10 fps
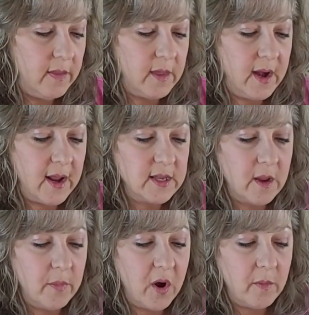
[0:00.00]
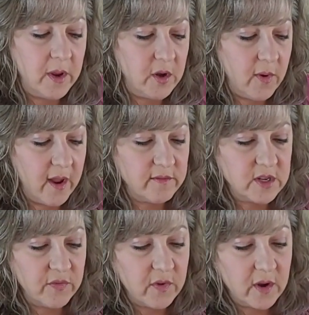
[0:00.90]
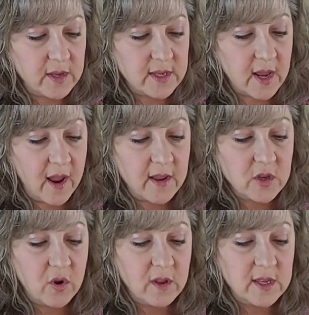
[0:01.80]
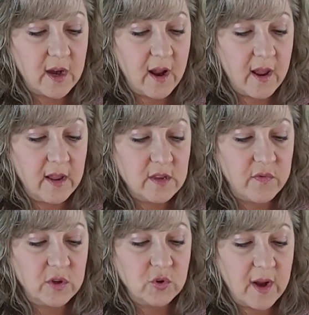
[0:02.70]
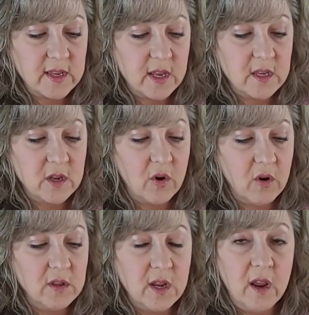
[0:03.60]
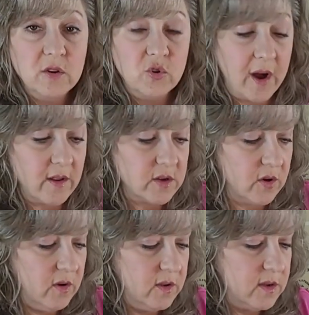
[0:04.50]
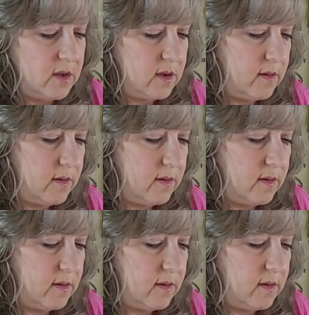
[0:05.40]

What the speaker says: The next compartment, you have different size hooks and eyes for dresses, skirts, and trousers.